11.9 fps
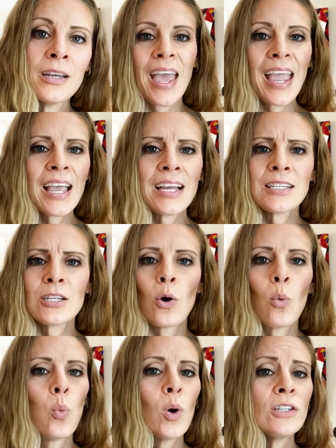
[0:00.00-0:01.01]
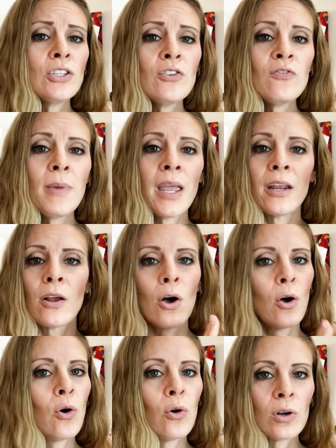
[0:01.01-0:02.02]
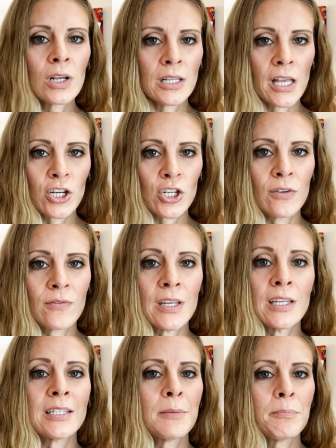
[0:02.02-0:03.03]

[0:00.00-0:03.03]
And once you've made a whole collection of these,